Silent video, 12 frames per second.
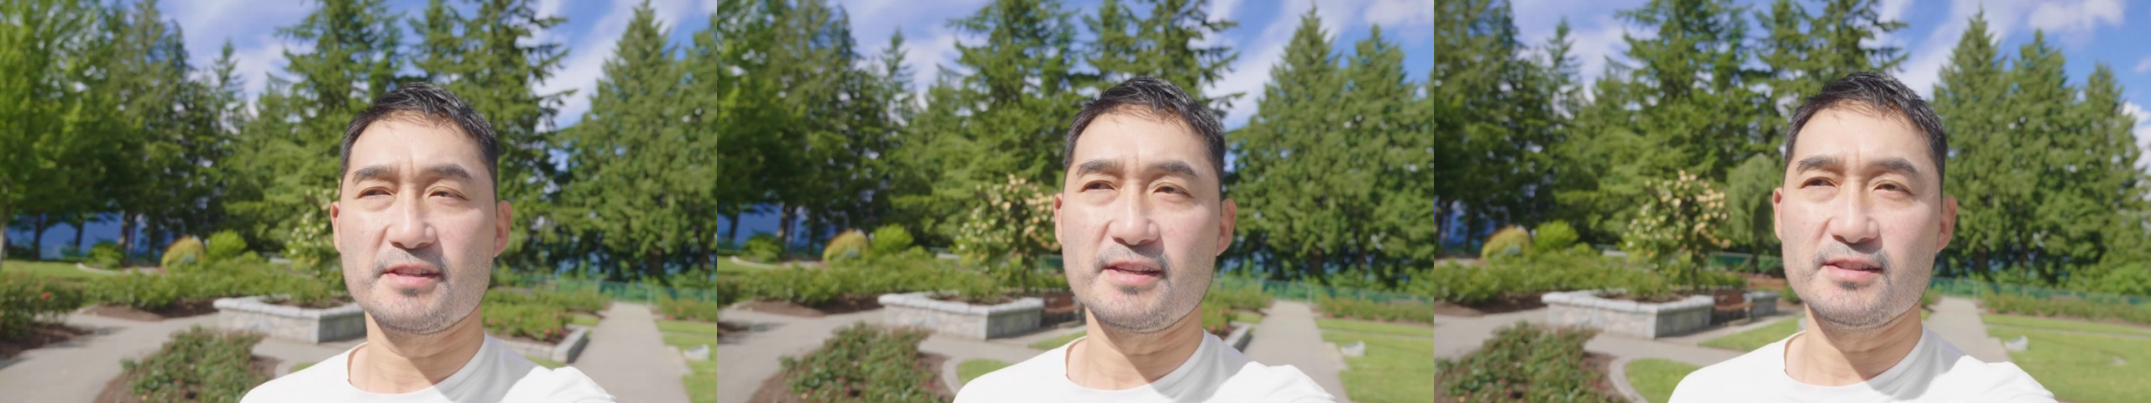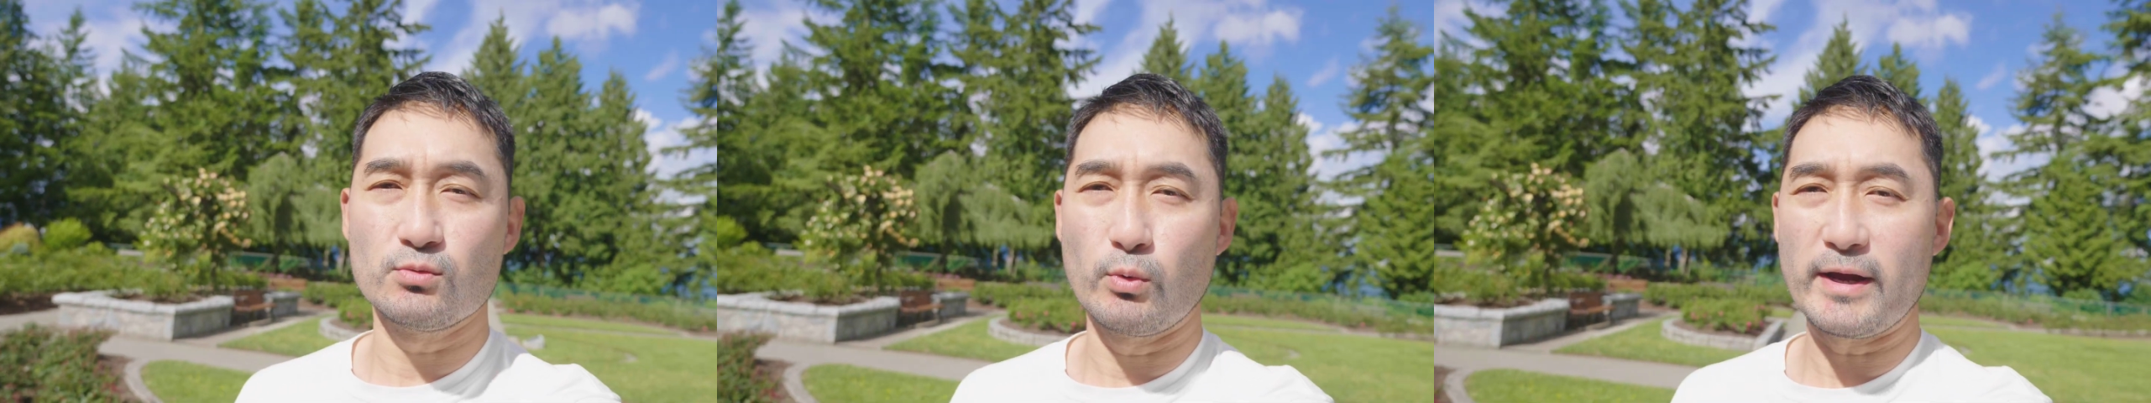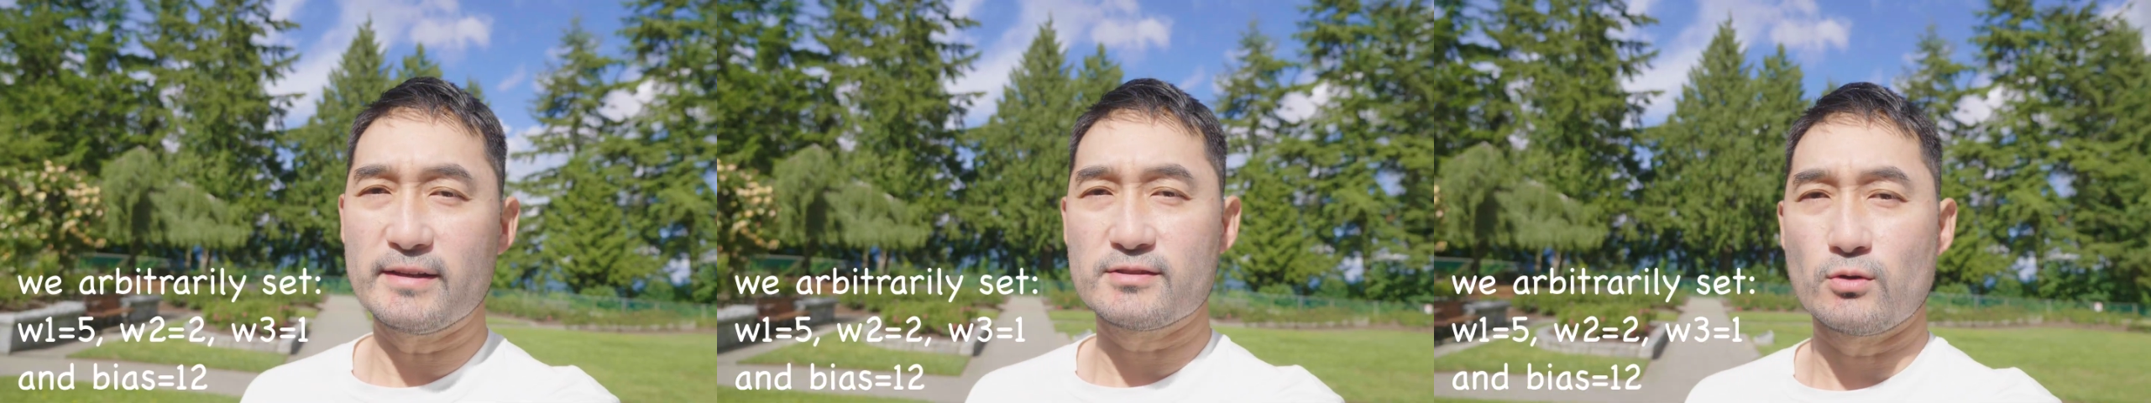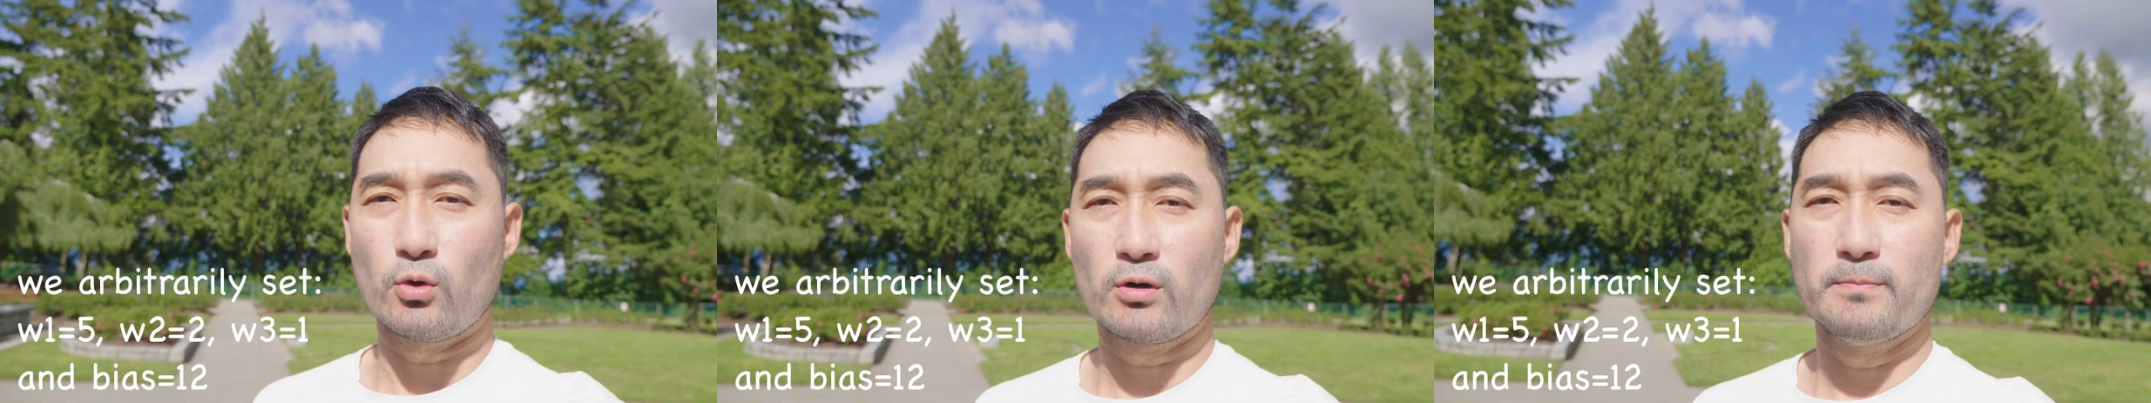these
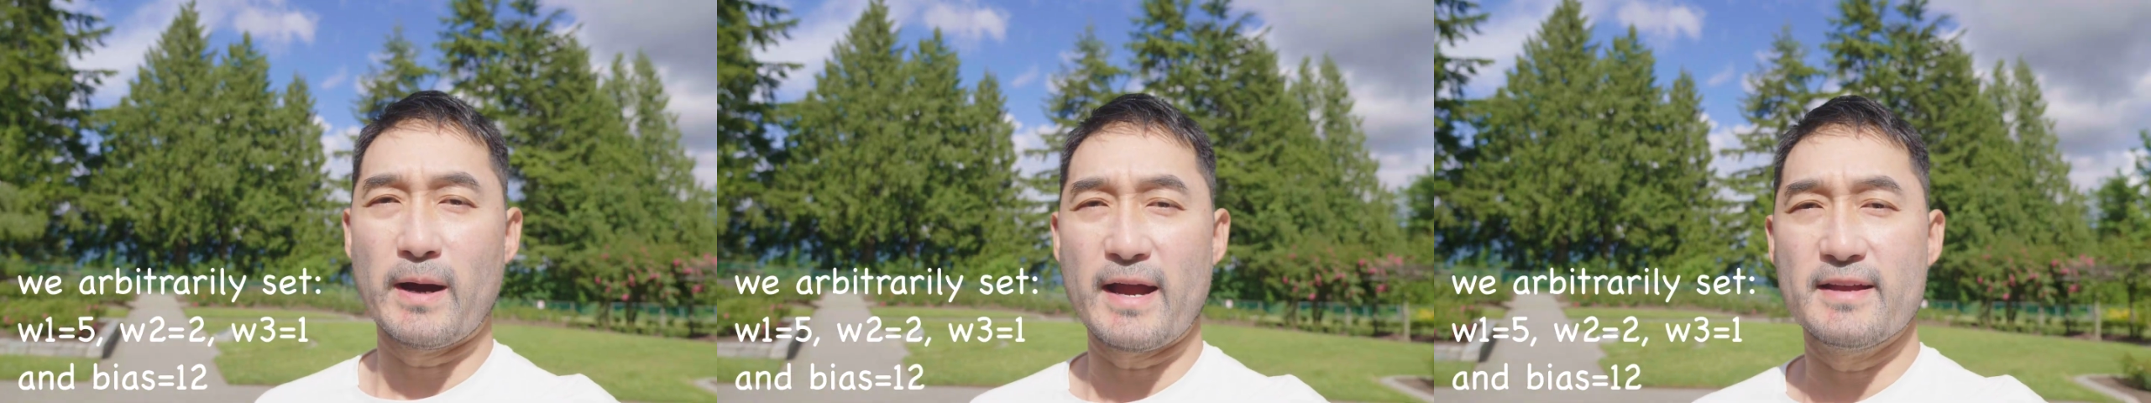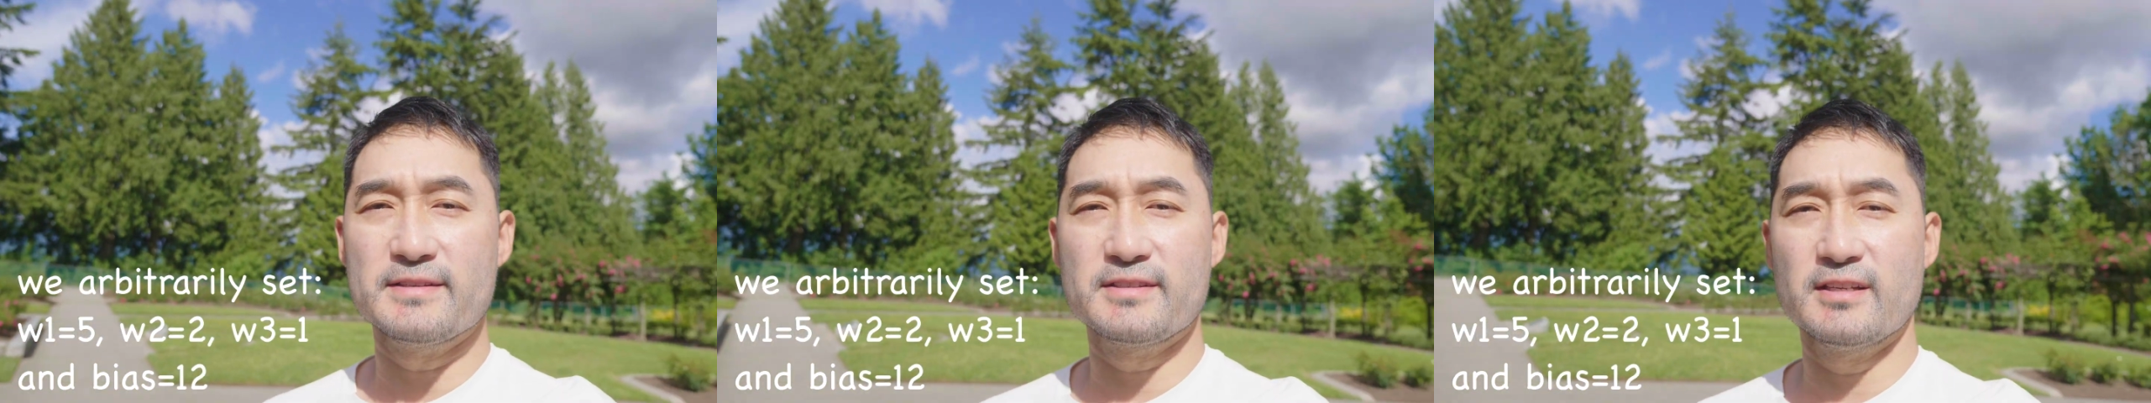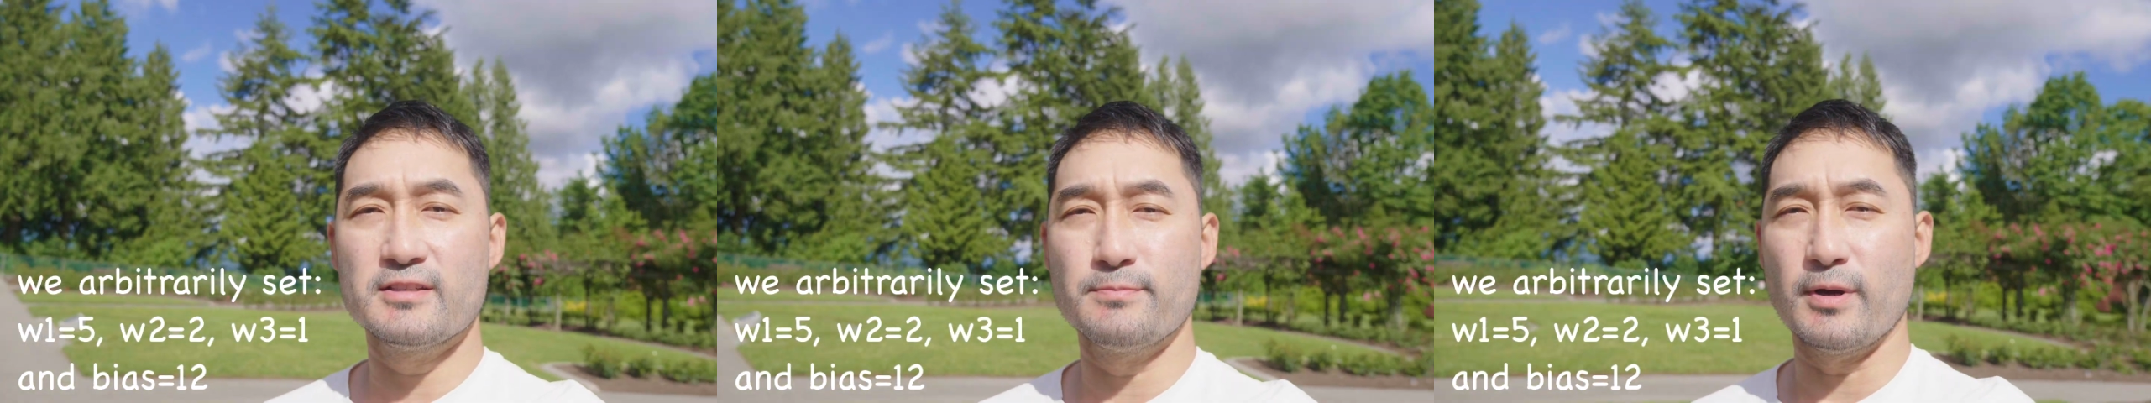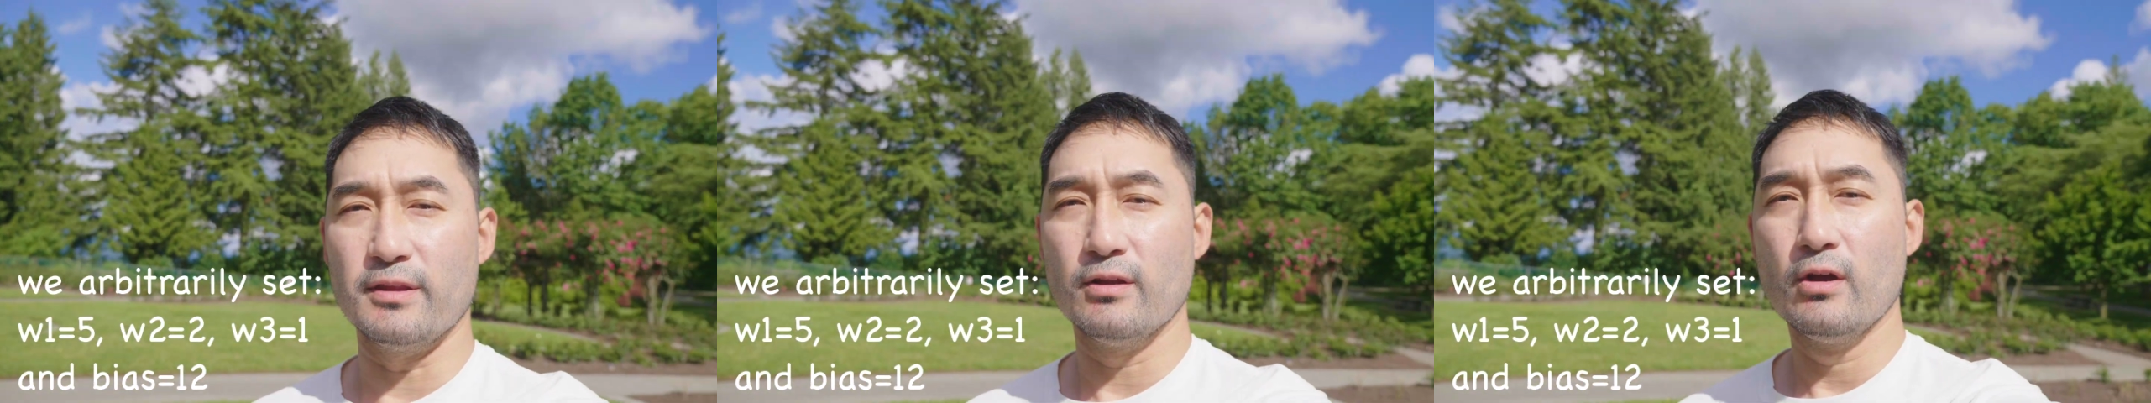weights or biases,
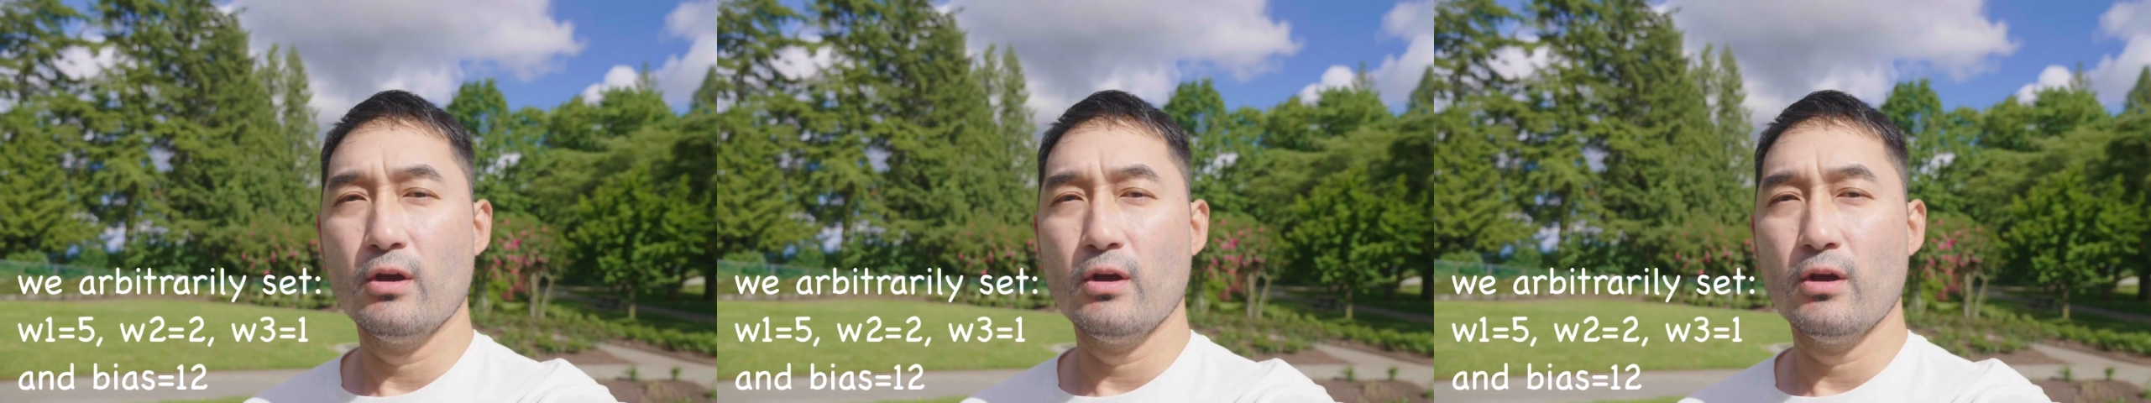but